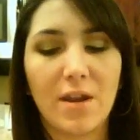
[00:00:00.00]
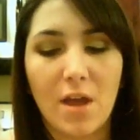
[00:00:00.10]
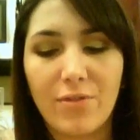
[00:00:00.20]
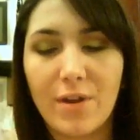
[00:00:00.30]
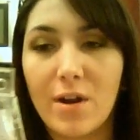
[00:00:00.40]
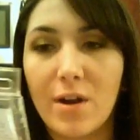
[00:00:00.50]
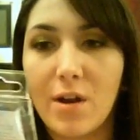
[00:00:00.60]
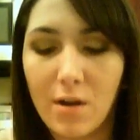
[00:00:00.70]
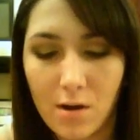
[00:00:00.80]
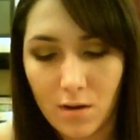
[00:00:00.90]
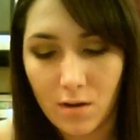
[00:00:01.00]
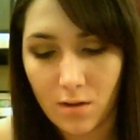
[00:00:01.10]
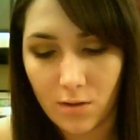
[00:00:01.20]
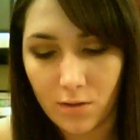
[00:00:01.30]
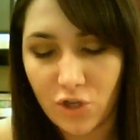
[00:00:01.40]
another
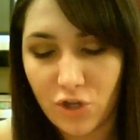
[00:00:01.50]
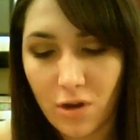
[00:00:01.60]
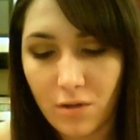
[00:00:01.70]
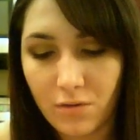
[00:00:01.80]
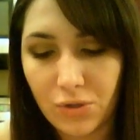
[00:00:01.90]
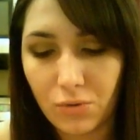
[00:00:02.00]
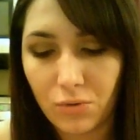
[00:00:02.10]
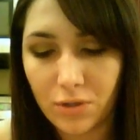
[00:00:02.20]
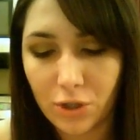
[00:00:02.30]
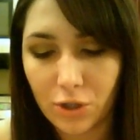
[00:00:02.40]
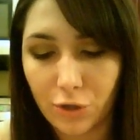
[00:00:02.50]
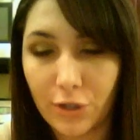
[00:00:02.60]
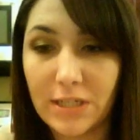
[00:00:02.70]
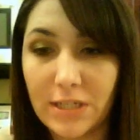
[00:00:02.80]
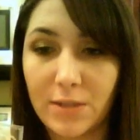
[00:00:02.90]
Studio Tools
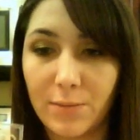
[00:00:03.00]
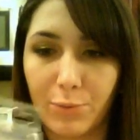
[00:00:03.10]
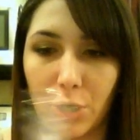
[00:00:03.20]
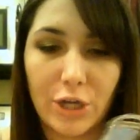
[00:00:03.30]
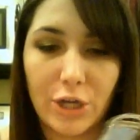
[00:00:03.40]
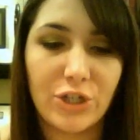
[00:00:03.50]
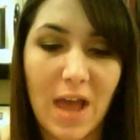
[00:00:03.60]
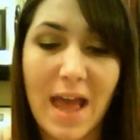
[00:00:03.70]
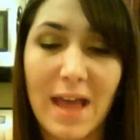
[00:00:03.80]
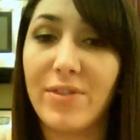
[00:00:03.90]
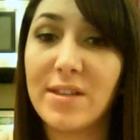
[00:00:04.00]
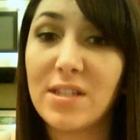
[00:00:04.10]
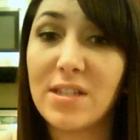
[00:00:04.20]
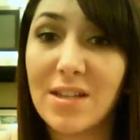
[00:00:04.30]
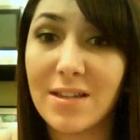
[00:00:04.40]
Crease Brush. And
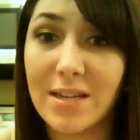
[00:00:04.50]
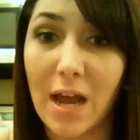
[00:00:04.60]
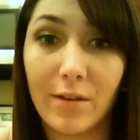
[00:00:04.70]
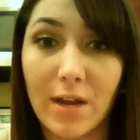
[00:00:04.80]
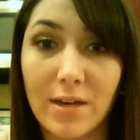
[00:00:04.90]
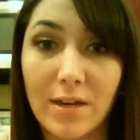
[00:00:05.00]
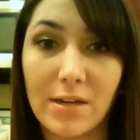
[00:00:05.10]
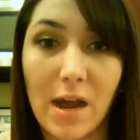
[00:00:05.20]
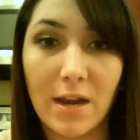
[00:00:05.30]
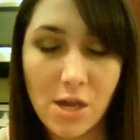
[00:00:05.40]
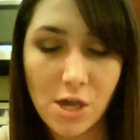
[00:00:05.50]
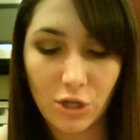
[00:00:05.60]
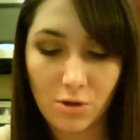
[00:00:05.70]
this is $1.99.